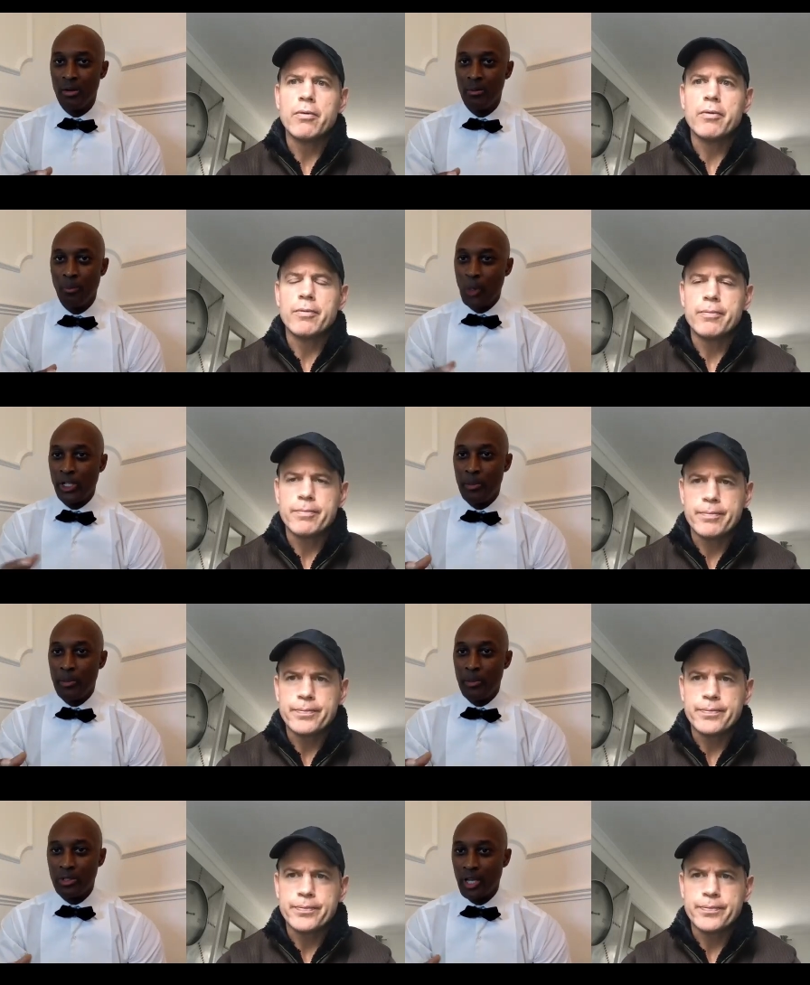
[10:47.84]
Speaker 1: it
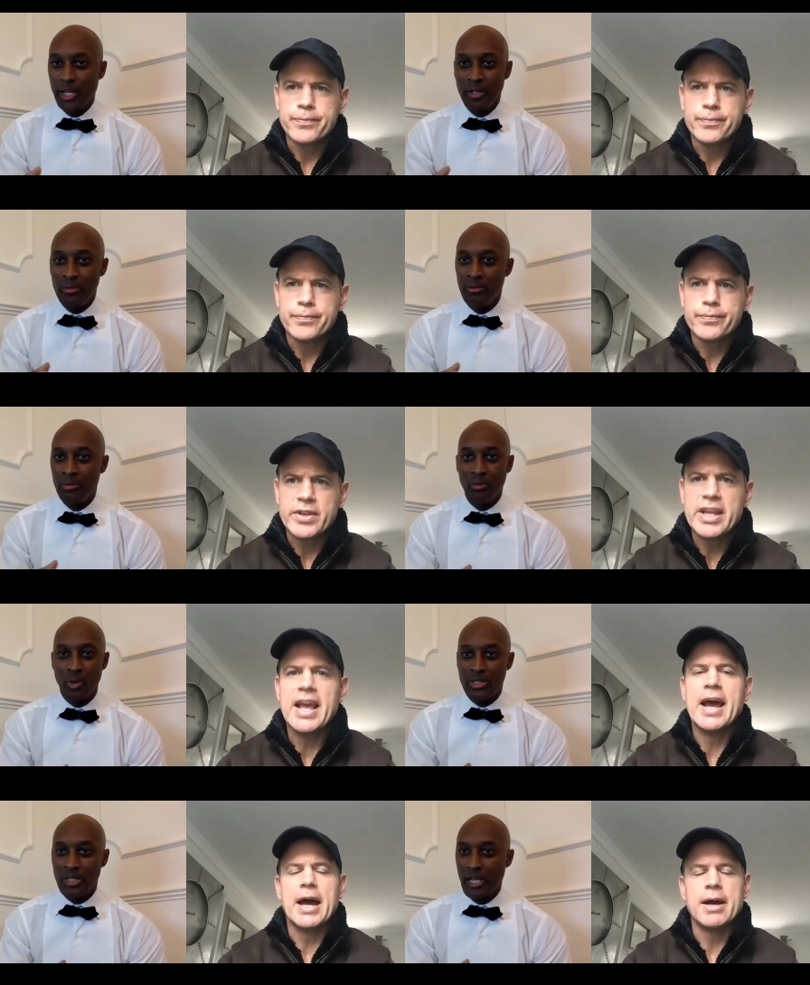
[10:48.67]
bodybuilding?
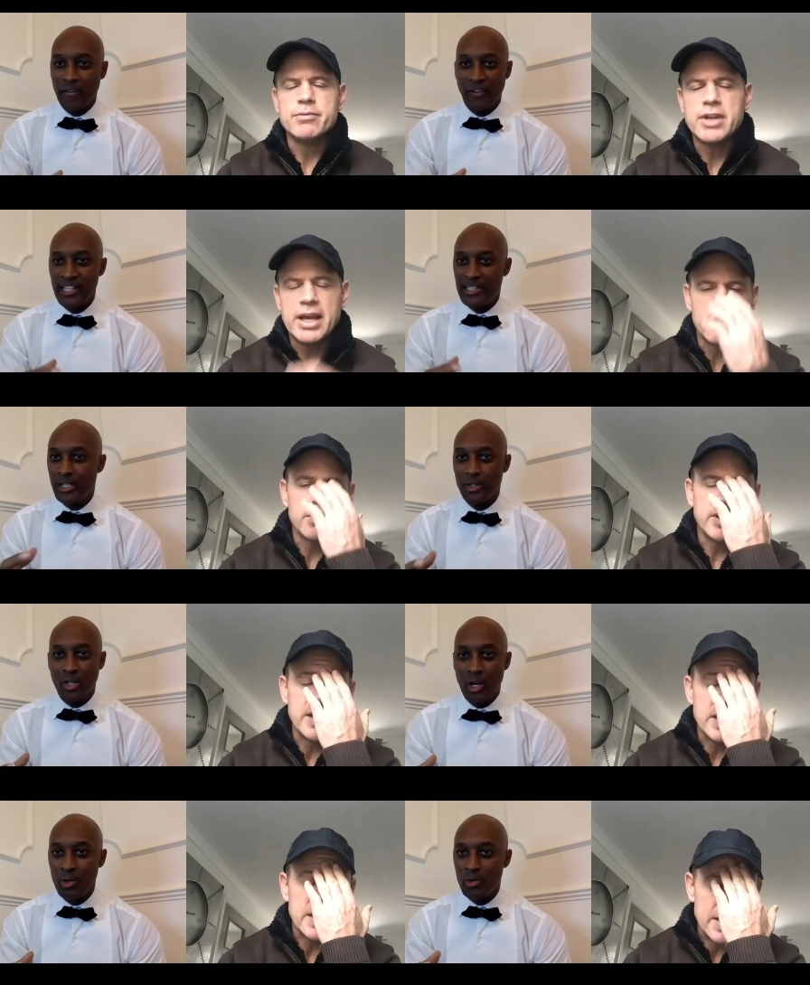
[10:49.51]
Yeah, is it
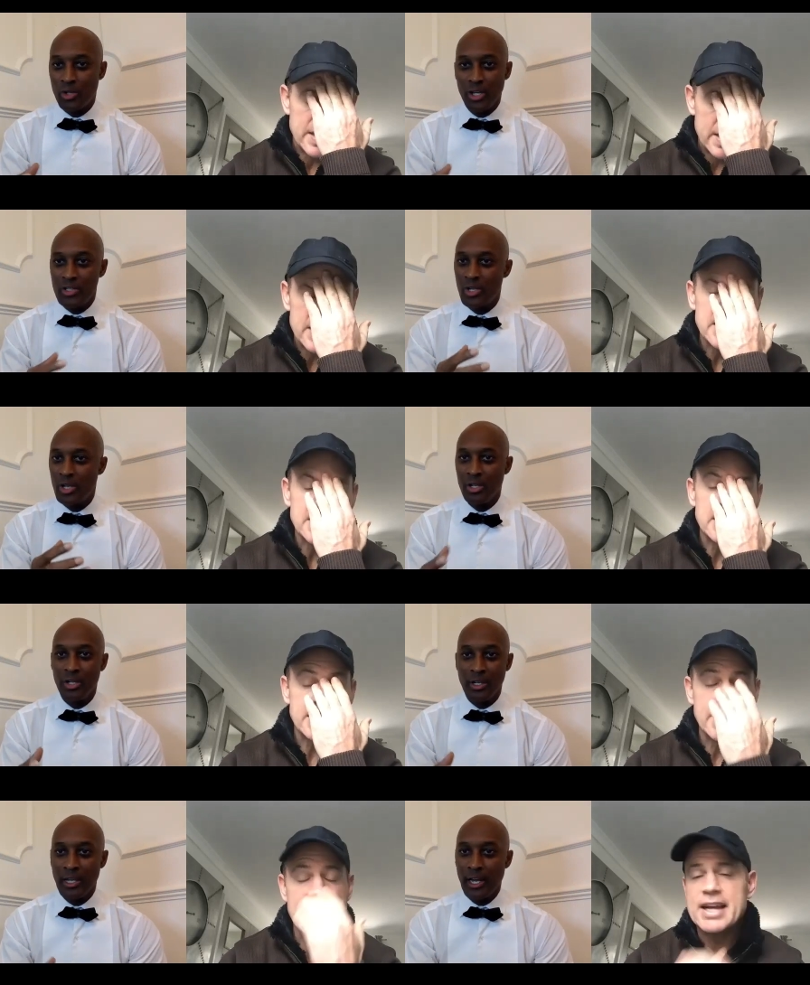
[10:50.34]
Speaker 2: athletics coaches.
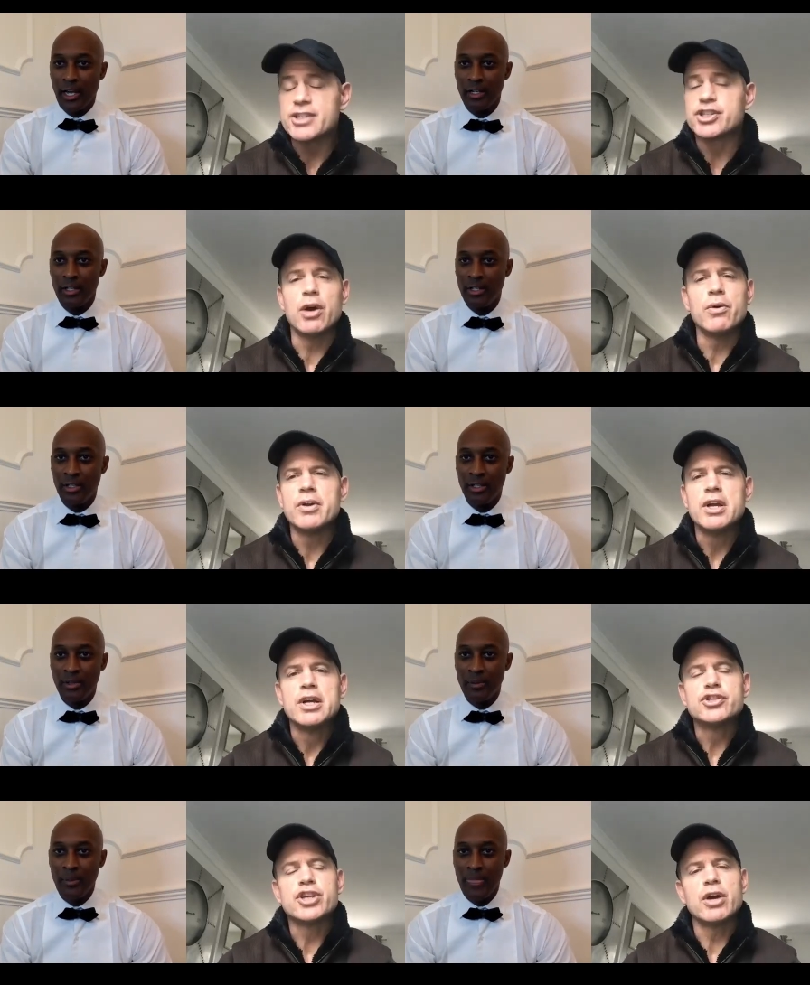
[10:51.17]
Yeah. yeah. So
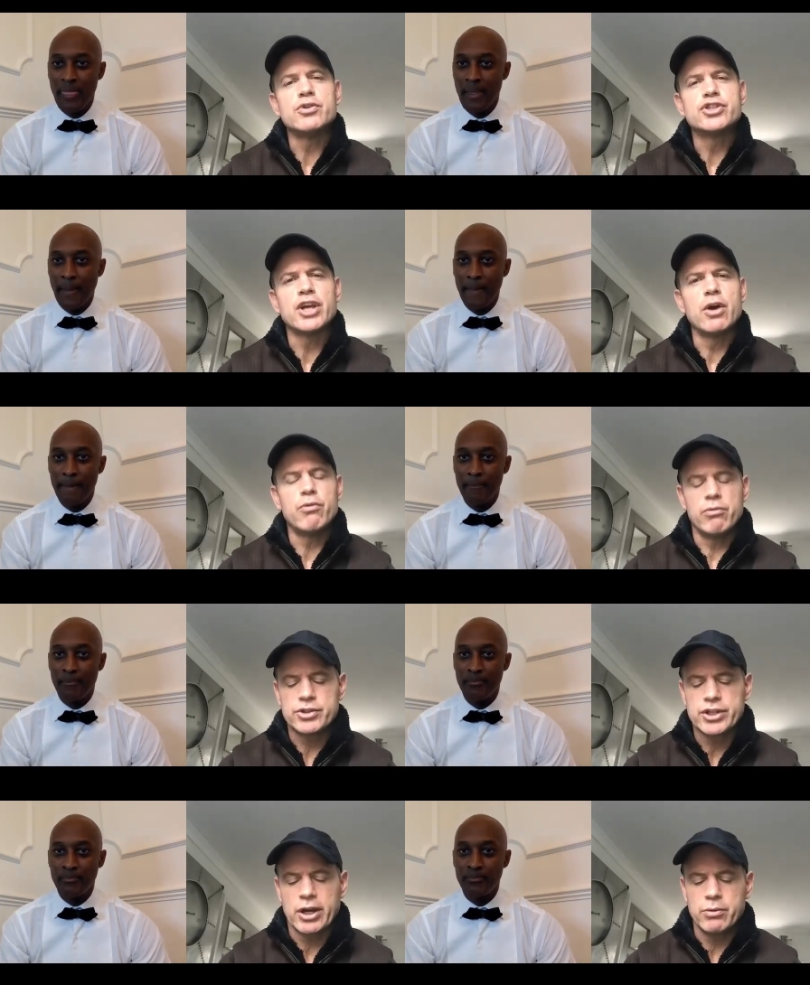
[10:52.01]
so so
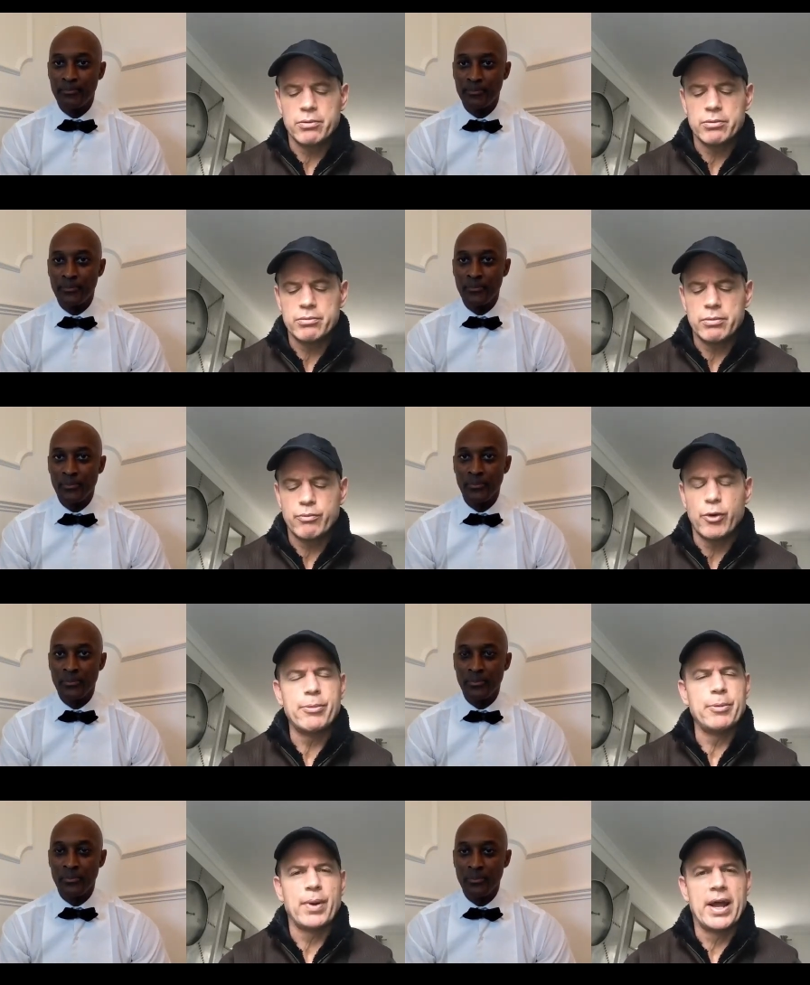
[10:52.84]
so
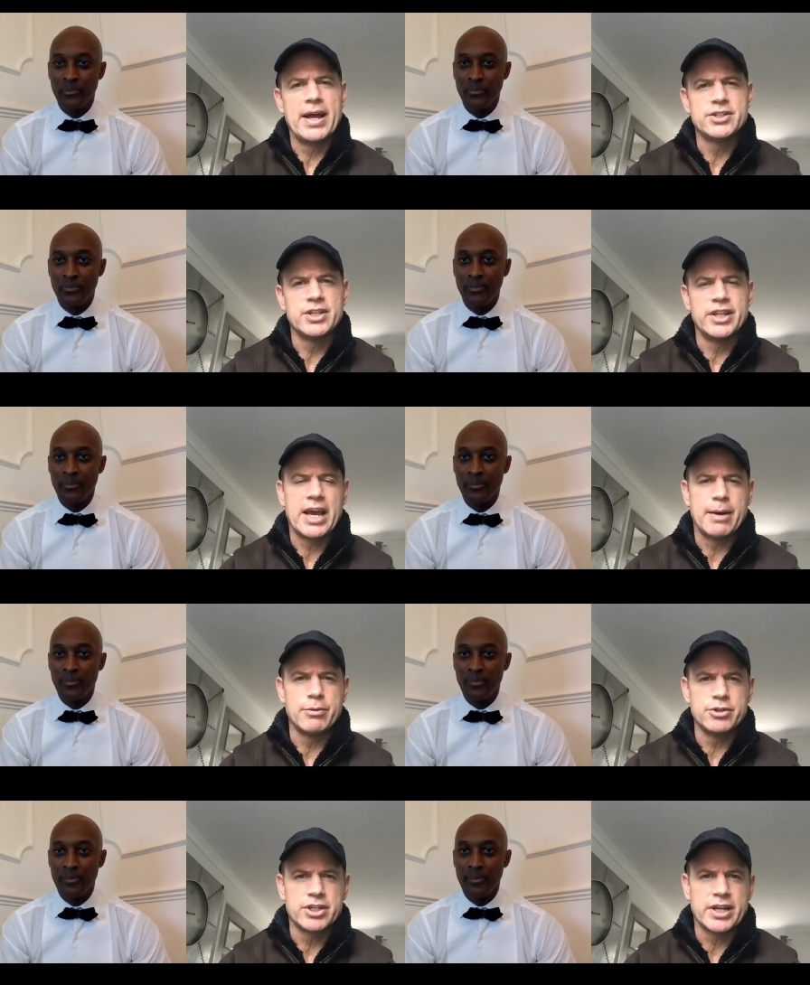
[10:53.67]
rugby players in the
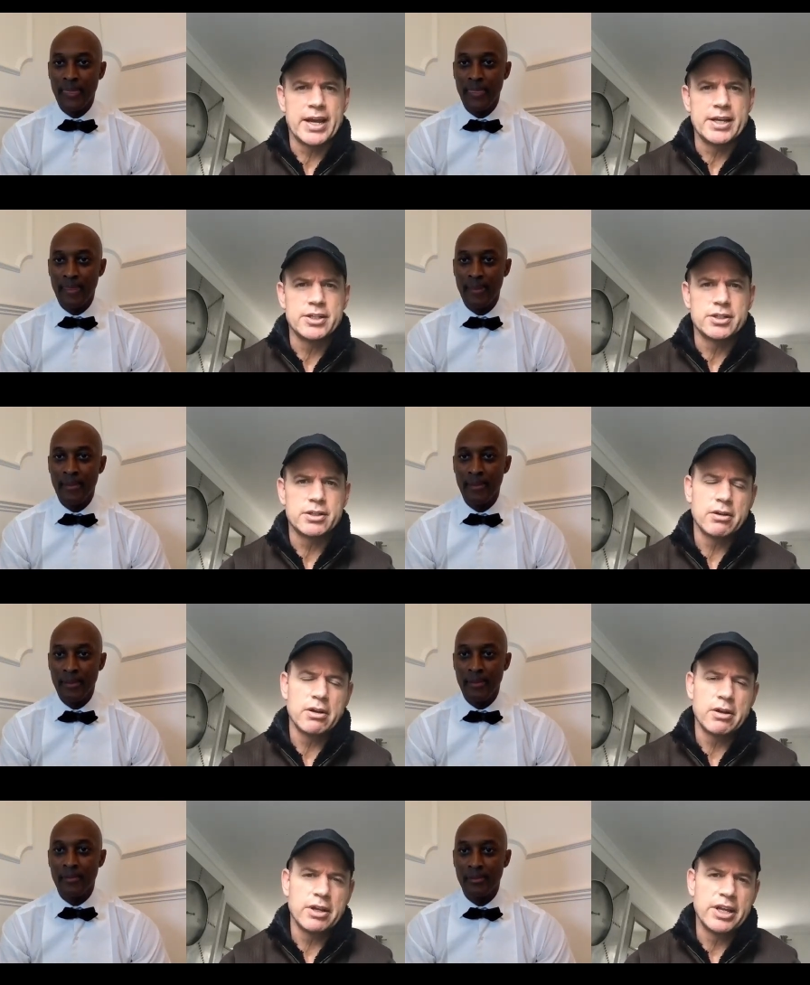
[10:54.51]
amateur
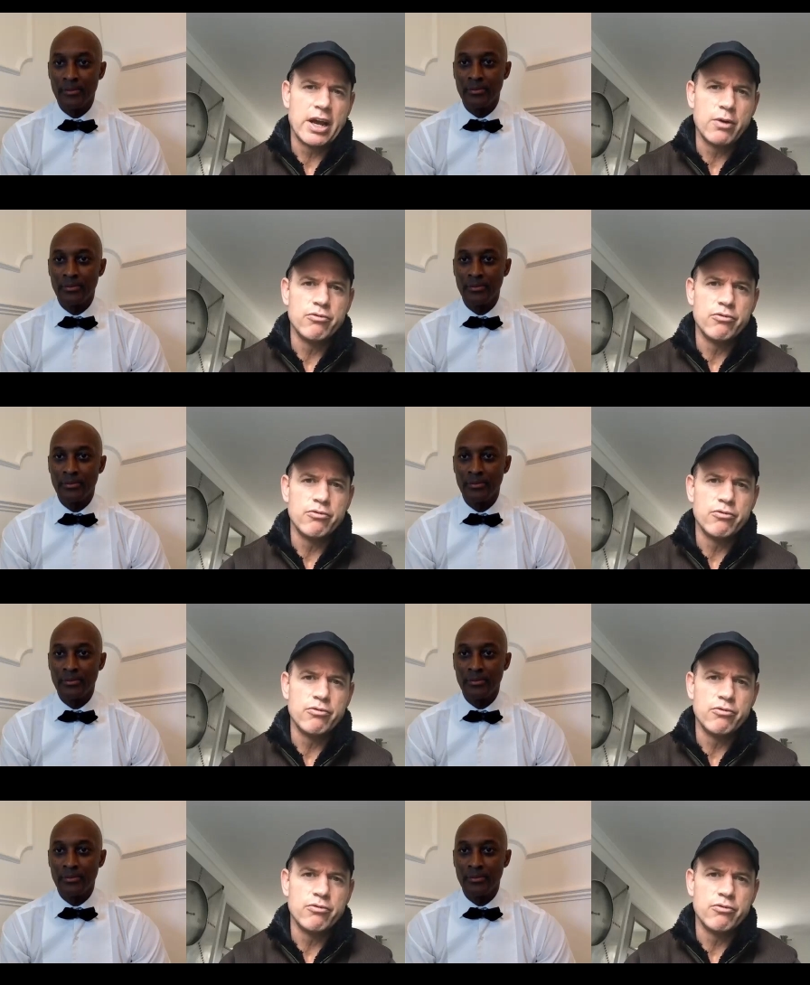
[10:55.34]
days, you